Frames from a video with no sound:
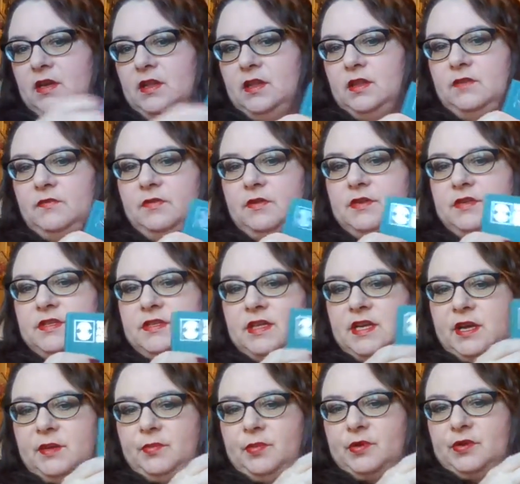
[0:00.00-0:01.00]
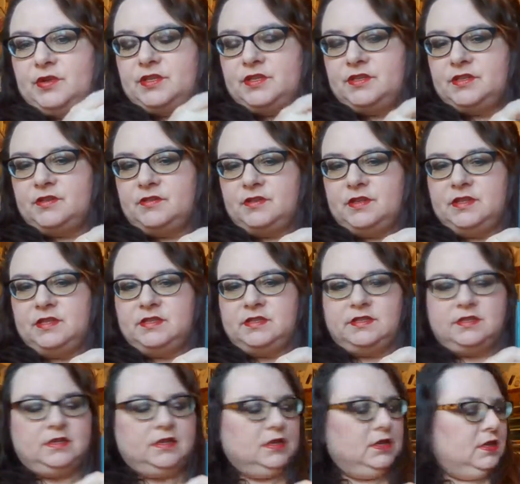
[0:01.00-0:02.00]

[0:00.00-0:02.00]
The first thing I purchased are these